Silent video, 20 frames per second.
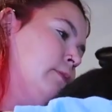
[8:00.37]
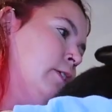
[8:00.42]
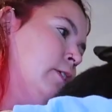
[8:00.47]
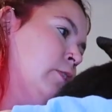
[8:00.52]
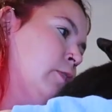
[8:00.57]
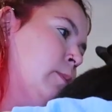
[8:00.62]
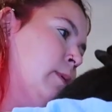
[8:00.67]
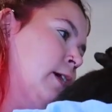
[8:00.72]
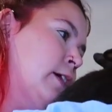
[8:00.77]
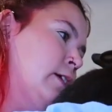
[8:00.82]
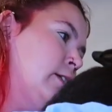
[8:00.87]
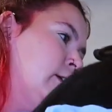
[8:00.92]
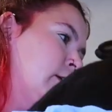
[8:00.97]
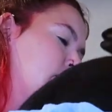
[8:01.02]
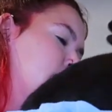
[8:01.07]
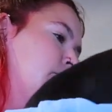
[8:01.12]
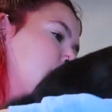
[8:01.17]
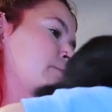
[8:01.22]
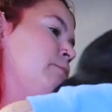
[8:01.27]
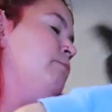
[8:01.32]
Can you go back in there?
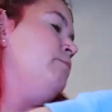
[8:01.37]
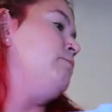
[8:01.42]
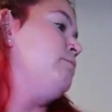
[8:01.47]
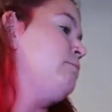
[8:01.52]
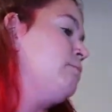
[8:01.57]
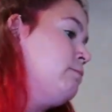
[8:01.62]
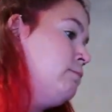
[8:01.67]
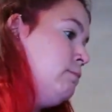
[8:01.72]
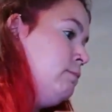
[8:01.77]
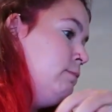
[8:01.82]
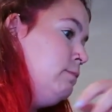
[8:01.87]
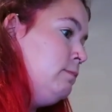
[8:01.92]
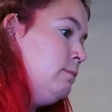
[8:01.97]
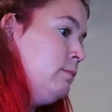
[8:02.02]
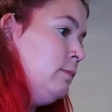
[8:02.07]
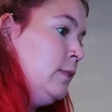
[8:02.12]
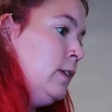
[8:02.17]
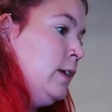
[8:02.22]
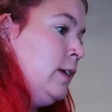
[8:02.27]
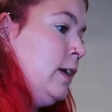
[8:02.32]

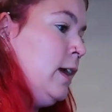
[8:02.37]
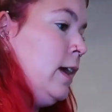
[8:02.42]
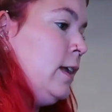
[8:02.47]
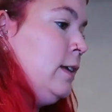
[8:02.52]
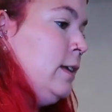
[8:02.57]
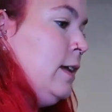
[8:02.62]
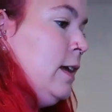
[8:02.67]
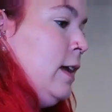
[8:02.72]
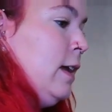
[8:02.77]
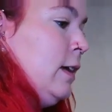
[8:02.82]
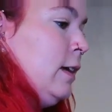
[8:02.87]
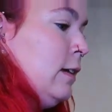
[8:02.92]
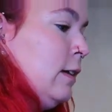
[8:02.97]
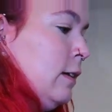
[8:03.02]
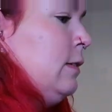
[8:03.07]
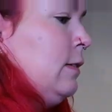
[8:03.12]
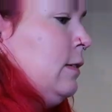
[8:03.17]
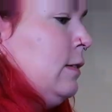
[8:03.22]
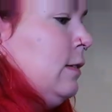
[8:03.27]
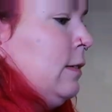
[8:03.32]
God dang!
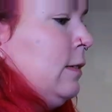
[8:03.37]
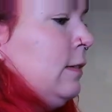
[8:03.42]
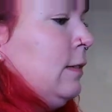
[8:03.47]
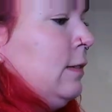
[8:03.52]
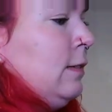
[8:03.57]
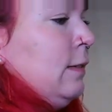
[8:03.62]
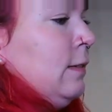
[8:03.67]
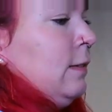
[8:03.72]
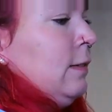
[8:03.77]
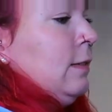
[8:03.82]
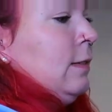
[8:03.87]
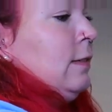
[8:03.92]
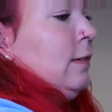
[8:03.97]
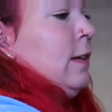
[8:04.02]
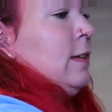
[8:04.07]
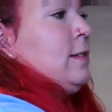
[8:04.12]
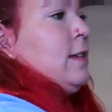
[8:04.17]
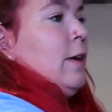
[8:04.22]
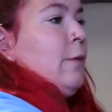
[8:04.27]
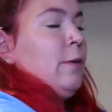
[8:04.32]

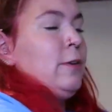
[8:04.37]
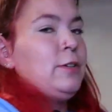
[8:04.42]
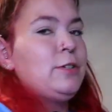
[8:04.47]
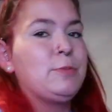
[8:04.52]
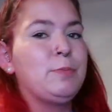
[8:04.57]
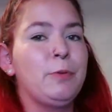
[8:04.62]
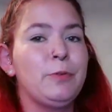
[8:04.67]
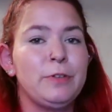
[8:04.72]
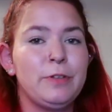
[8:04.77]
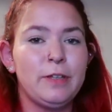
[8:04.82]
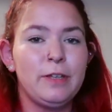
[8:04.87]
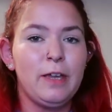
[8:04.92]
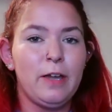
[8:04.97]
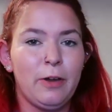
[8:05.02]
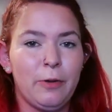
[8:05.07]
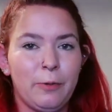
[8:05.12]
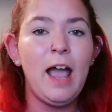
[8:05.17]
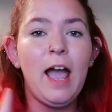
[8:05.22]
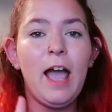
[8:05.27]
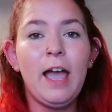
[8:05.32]
That's not where you're supposed to
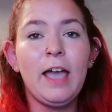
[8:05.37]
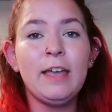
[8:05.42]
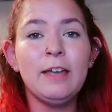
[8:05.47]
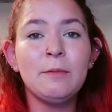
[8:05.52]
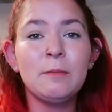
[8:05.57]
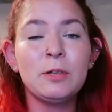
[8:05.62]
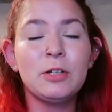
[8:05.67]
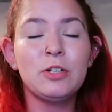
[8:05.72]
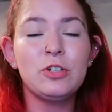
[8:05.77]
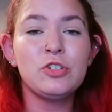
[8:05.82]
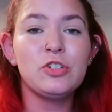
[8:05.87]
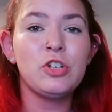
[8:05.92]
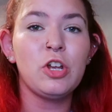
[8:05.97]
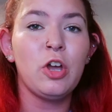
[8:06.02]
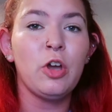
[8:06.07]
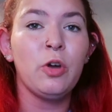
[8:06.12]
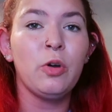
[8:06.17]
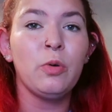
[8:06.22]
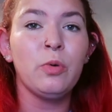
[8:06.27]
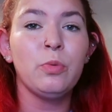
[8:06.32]
go. I am gonna
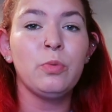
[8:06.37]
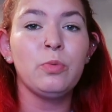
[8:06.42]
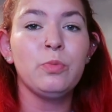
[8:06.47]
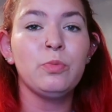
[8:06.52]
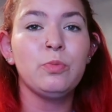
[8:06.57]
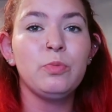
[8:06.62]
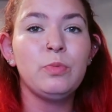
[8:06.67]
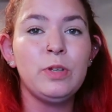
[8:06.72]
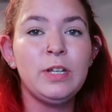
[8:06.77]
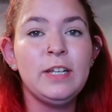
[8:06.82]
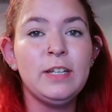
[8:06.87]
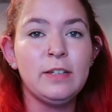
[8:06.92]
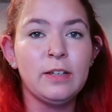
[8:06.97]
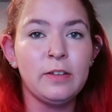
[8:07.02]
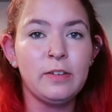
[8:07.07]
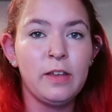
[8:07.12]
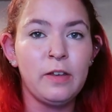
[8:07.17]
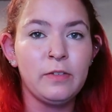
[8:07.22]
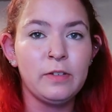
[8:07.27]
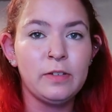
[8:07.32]
show he does
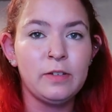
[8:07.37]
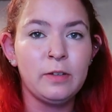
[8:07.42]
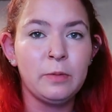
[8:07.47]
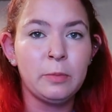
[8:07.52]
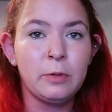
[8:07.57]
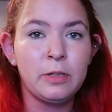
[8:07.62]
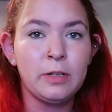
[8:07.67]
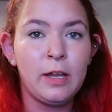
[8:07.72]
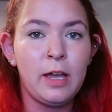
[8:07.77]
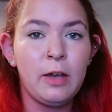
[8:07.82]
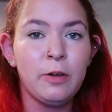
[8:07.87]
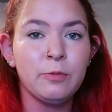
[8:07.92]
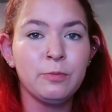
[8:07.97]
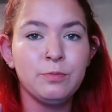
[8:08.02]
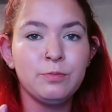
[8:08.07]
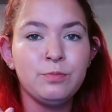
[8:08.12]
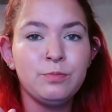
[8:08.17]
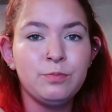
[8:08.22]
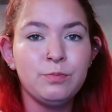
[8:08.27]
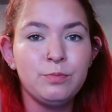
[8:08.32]
have a sibling now.
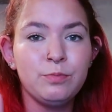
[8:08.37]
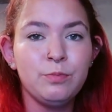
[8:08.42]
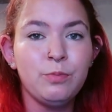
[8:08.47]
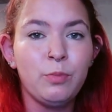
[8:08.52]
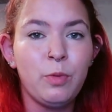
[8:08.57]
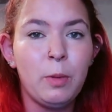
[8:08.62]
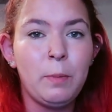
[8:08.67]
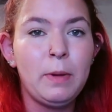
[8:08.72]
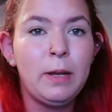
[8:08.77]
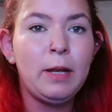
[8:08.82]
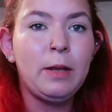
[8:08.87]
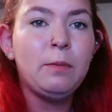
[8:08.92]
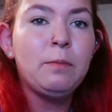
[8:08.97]
One minute.